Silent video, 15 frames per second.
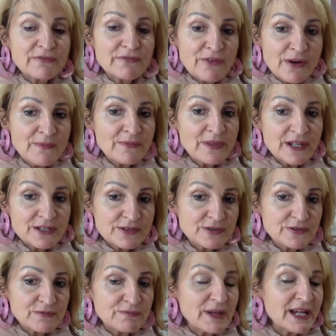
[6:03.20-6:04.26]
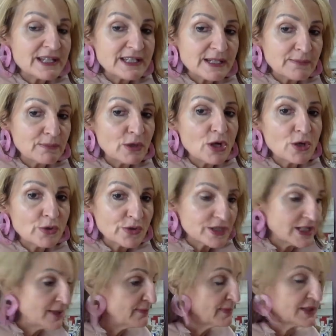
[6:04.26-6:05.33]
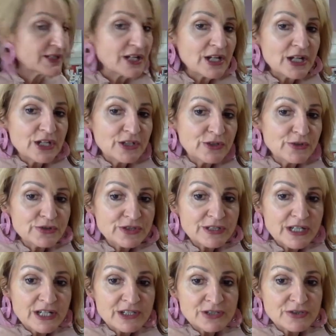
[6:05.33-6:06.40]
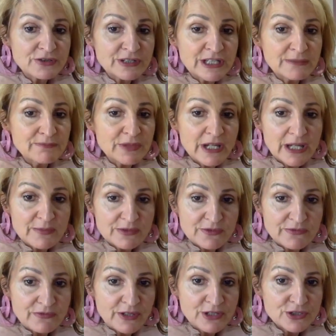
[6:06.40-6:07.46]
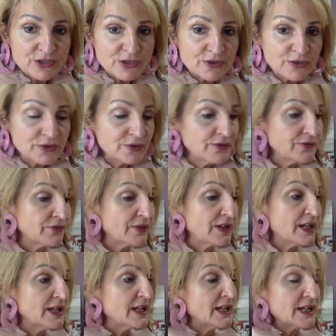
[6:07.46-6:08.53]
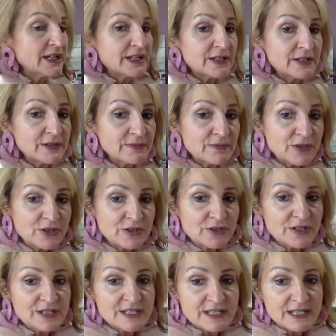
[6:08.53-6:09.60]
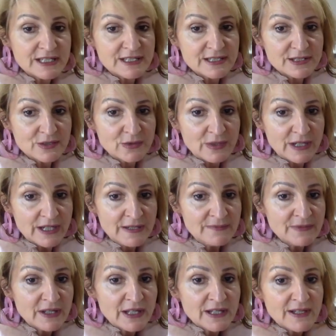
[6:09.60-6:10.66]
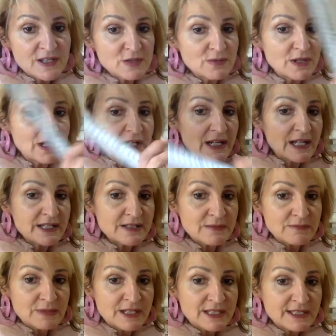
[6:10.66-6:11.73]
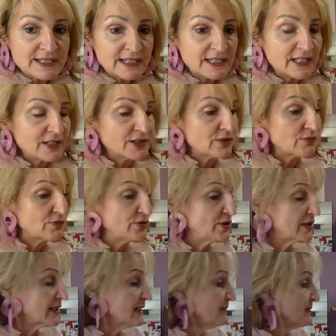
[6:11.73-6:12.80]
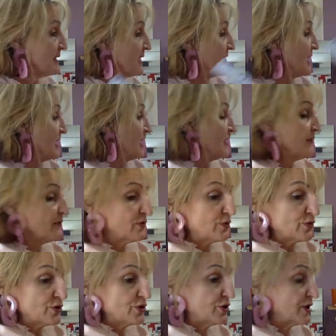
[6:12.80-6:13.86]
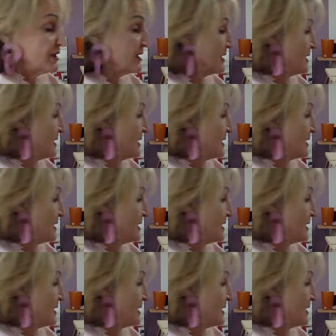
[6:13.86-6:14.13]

from that sort of basic block or template, you're also going to need perhaps a French curve, a set square, as well as a meter length ruler, and of course you're going to